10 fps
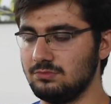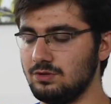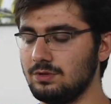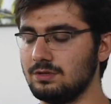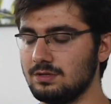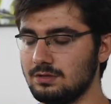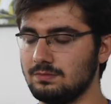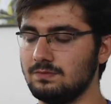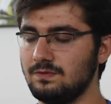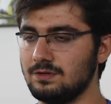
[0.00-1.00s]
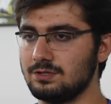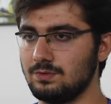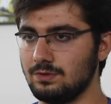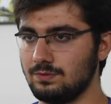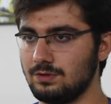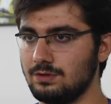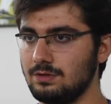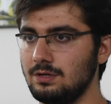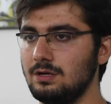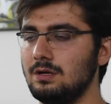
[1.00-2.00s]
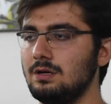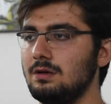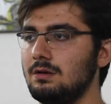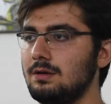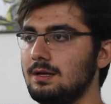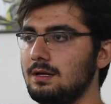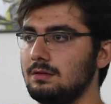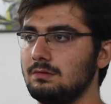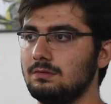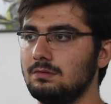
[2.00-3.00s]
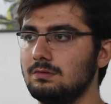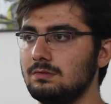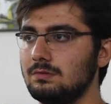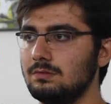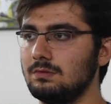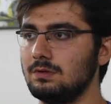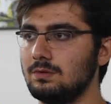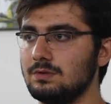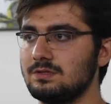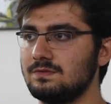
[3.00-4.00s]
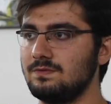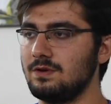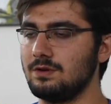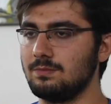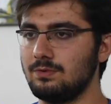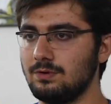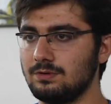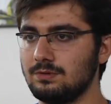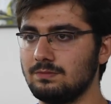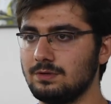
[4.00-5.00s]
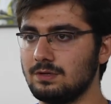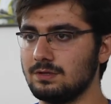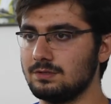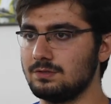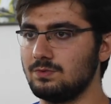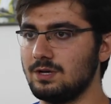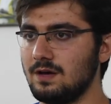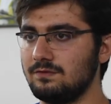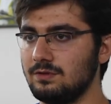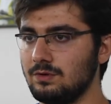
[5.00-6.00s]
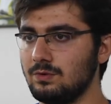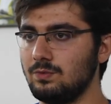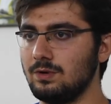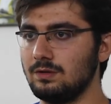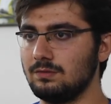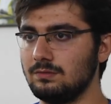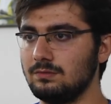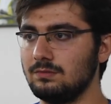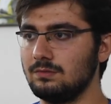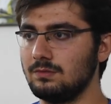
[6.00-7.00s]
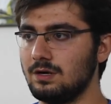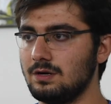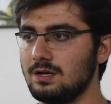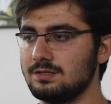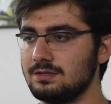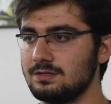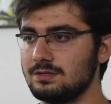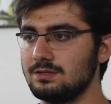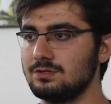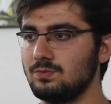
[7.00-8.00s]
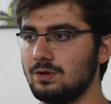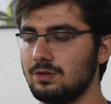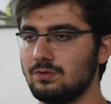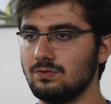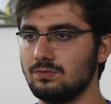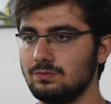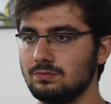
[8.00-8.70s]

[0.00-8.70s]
the First World War, and it's very important because we have to know what our ancestors went through.